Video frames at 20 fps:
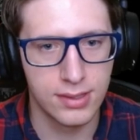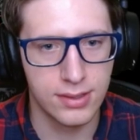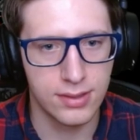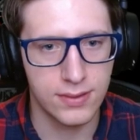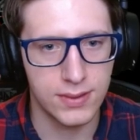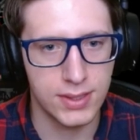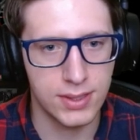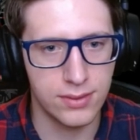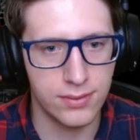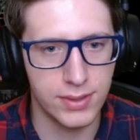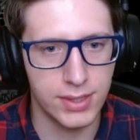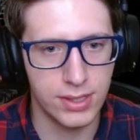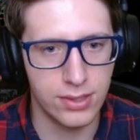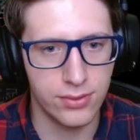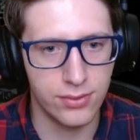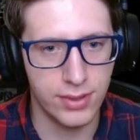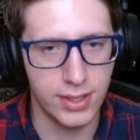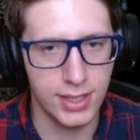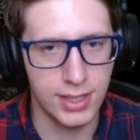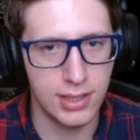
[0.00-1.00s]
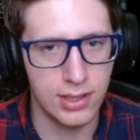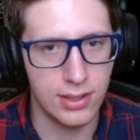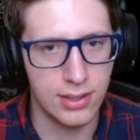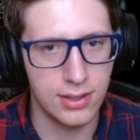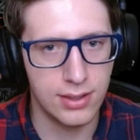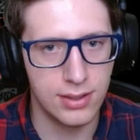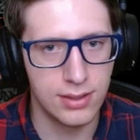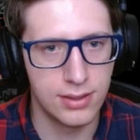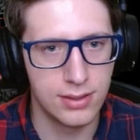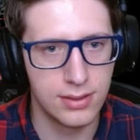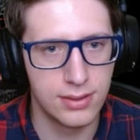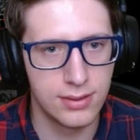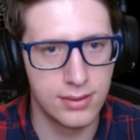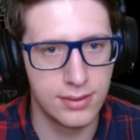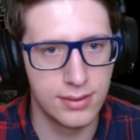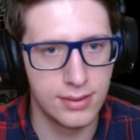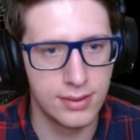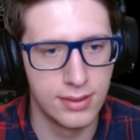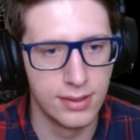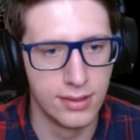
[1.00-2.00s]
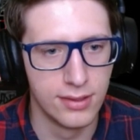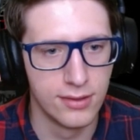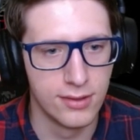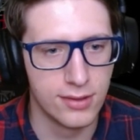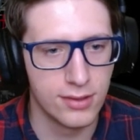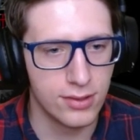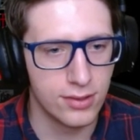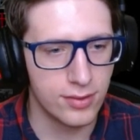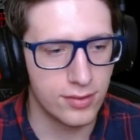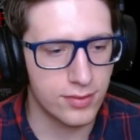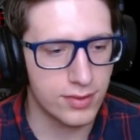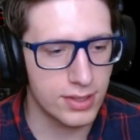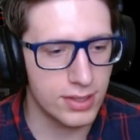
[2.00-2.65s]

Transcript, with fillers: Oh, well, well. We've